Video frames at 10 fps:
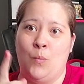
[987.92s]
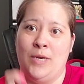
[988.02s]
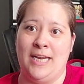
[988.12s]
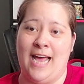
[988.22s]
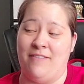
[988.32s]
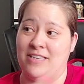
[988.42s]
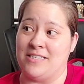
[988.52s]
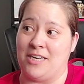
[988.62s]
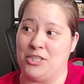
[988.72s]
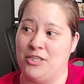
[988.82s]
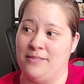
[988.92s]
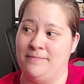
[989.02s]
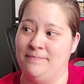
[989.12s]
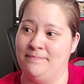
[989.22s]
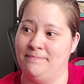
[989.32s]
We need to have a discussion.
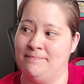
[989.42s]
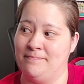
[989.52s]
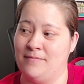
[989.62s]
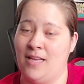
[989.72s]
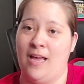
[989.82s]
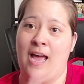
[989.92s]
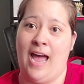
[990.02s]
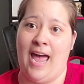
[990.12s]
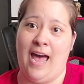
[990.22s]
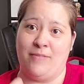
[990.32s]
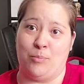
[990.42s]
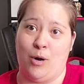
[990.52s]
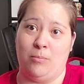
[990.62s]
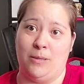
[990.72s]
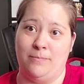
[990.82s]
I have a
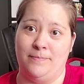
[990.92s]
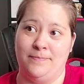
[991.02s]
problem.